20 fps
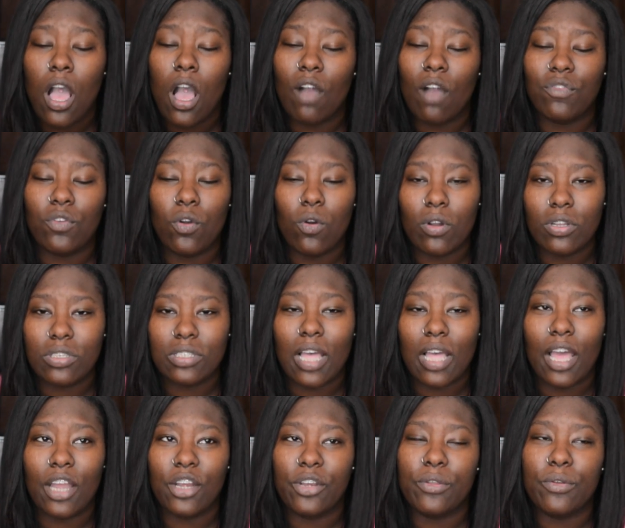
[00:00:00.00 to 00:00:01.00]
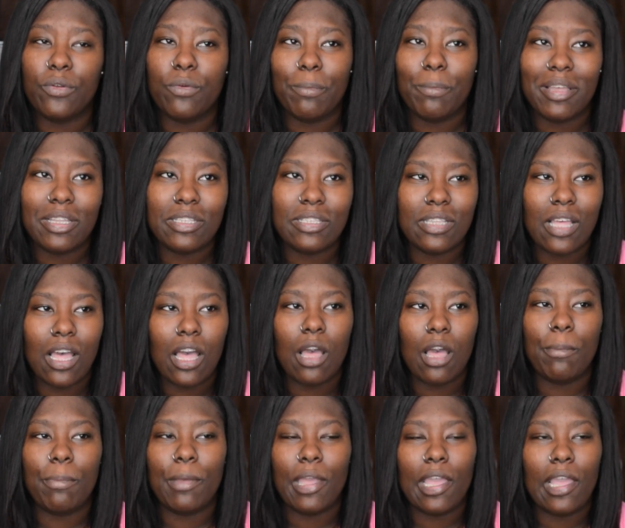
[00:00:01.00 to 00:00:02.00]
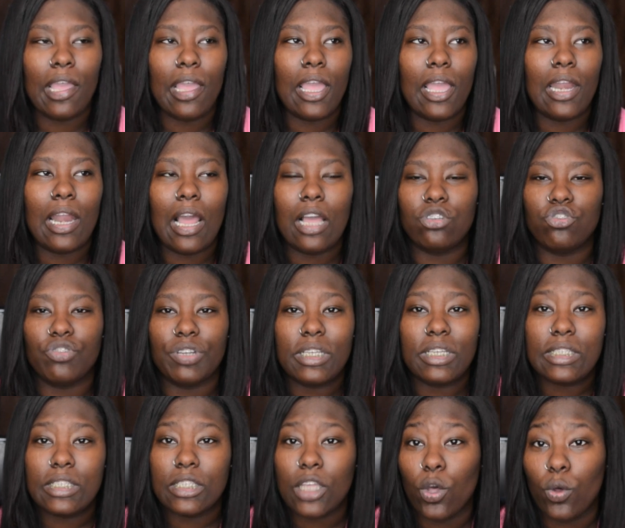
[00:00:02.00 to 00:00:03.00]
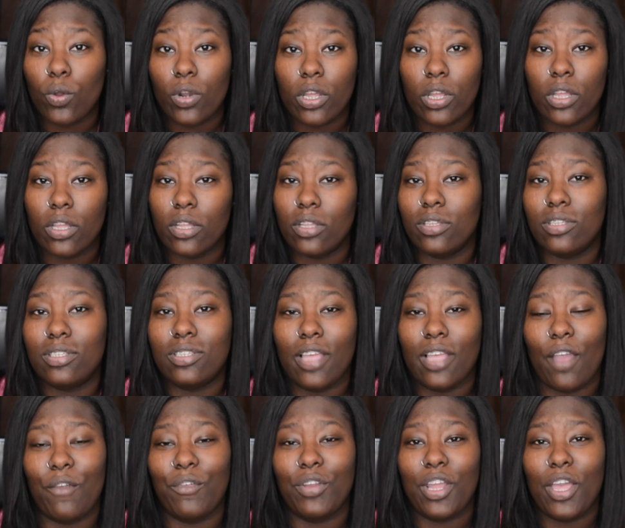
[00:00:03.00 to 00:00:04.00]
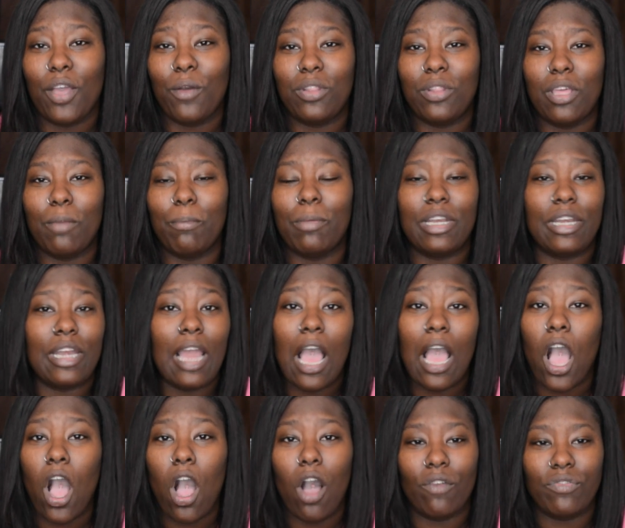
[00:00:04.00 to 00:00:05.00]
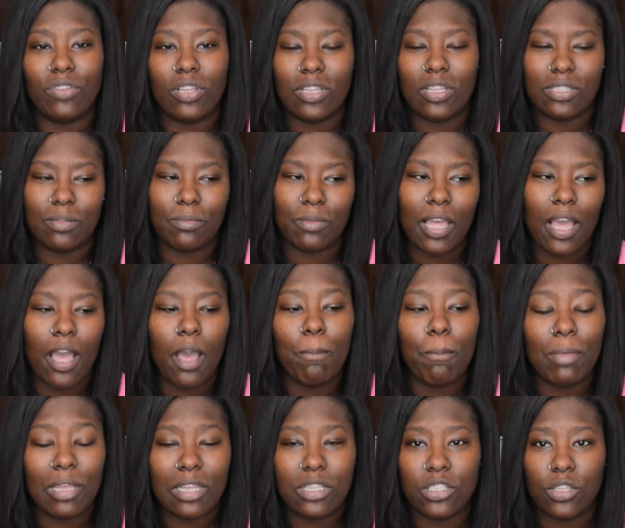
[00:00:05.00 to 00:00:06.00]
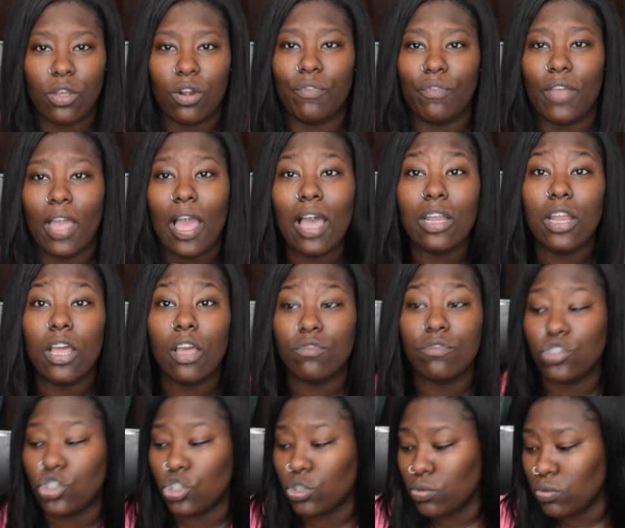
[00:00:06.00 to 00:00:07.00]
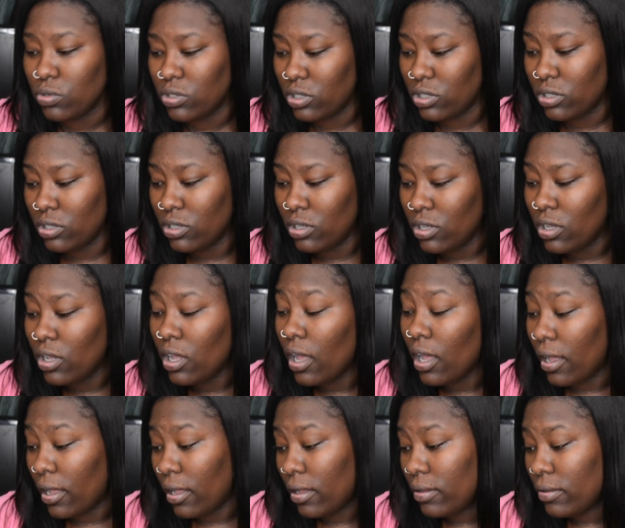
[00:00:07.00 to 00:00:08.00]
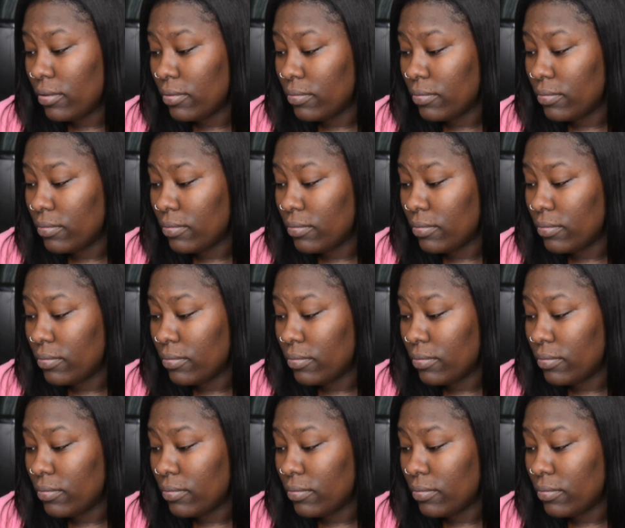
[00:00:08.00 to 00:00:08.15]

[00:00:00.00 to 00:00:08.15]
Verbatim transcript: Of course, I do mess up and I drink sodas every now and then, but not often because I'm not a big soda fan. I love juice. Huh?